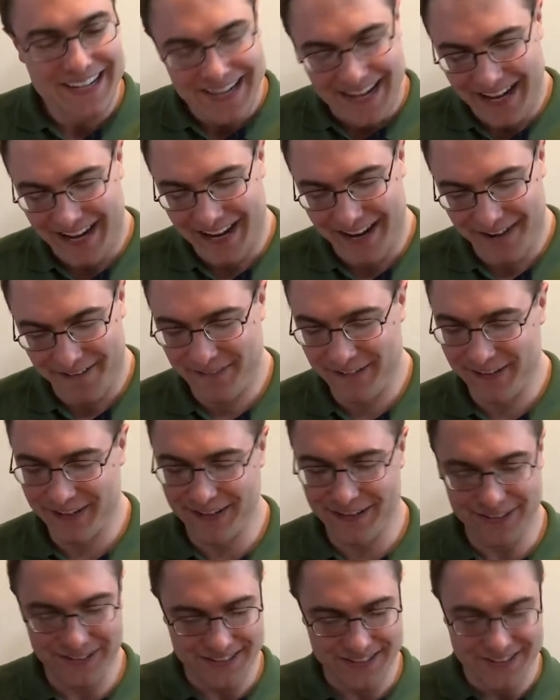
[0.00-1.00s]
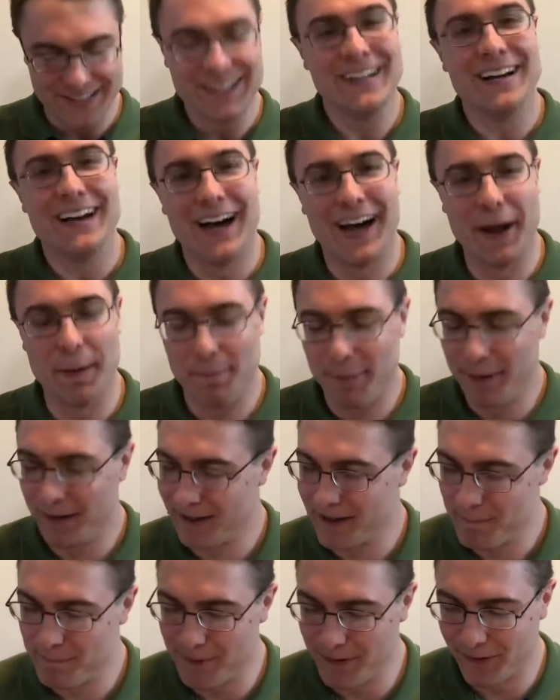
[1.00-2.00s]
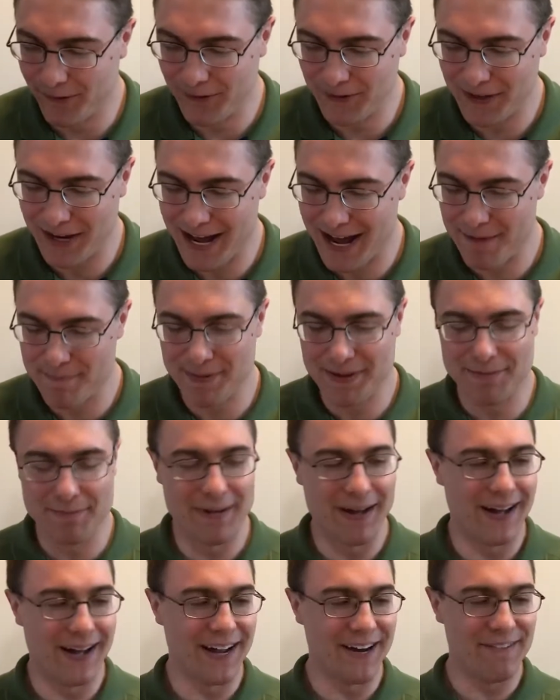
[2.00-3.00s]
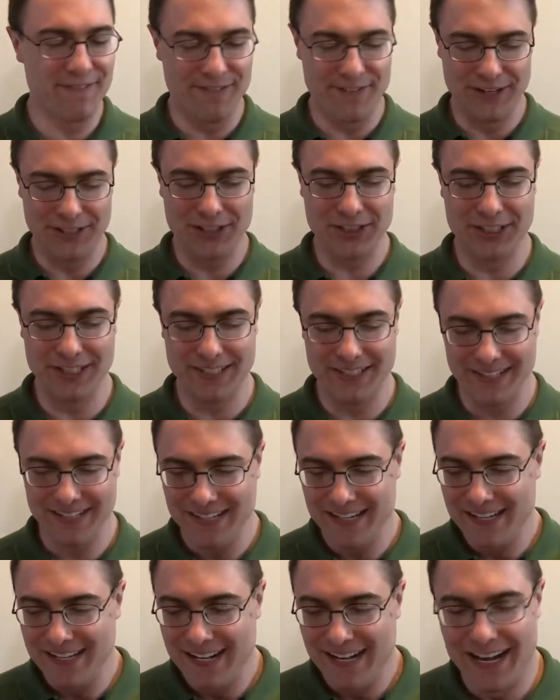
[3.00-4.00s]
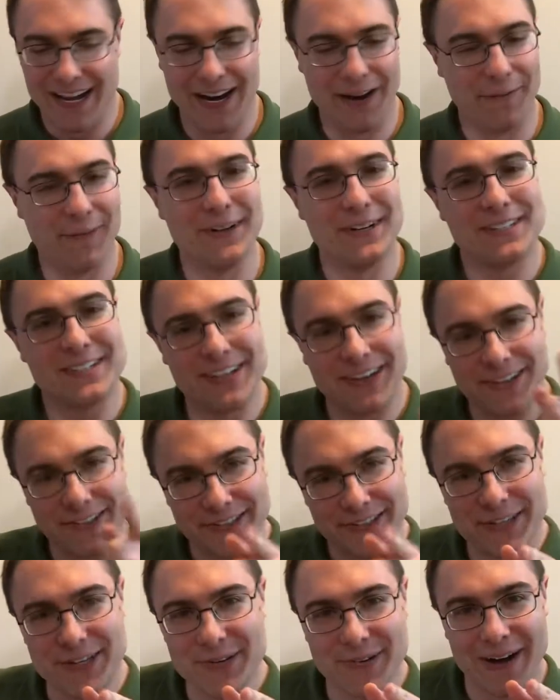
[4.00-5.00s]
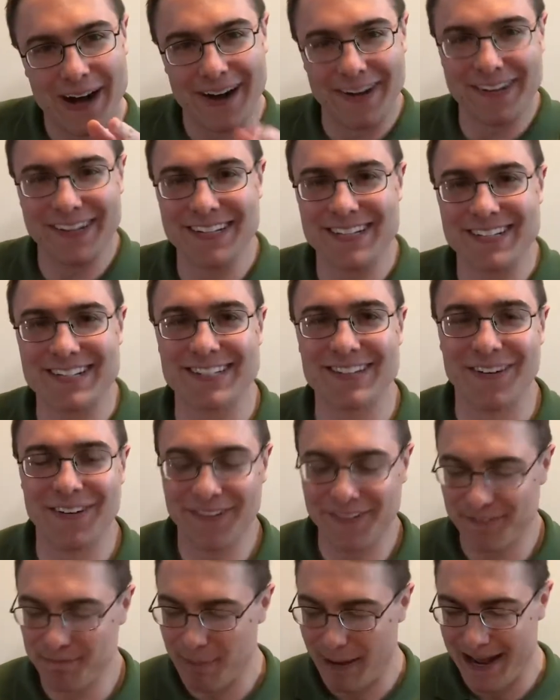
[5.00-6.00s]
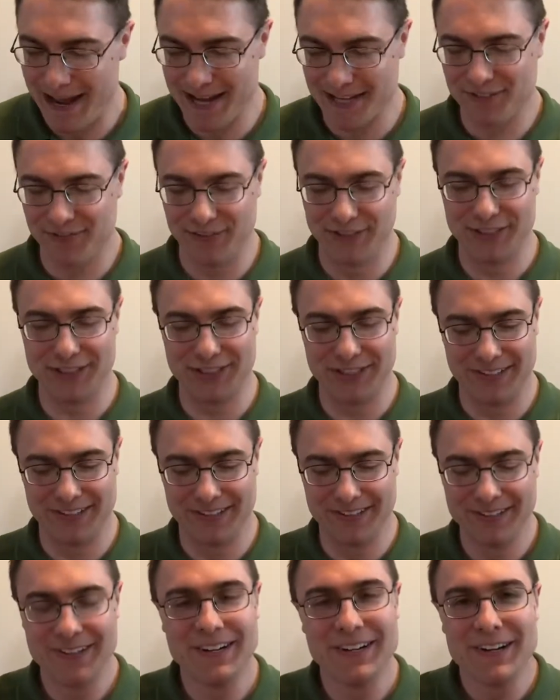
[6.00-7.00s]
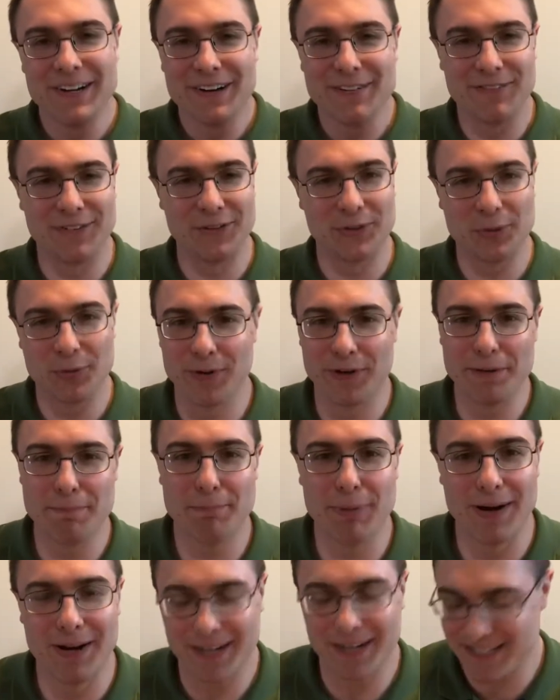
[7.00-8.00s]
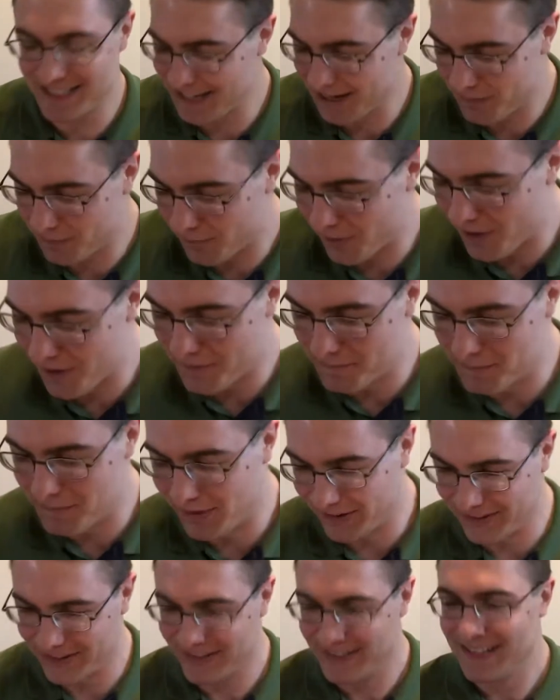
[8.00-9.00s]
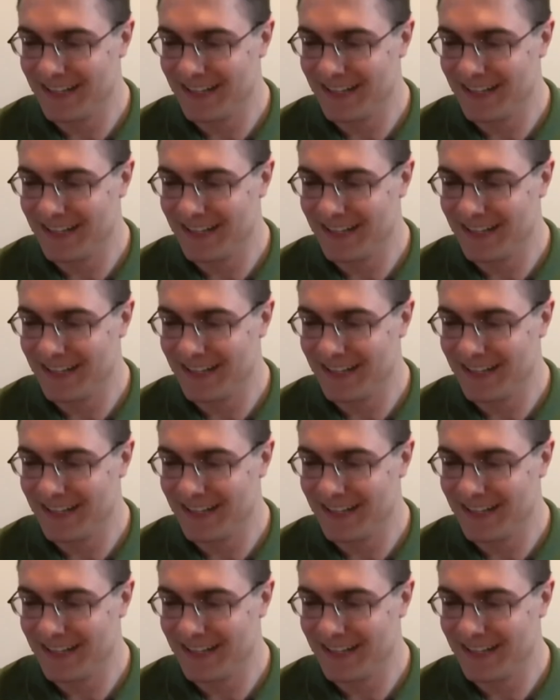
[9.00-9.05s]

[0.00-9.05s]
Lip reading: and I figured I'd pick up an old hobby of mine, fishing, and I wanted to tell you how to get started bass fishing for 20 bucks at Walmart.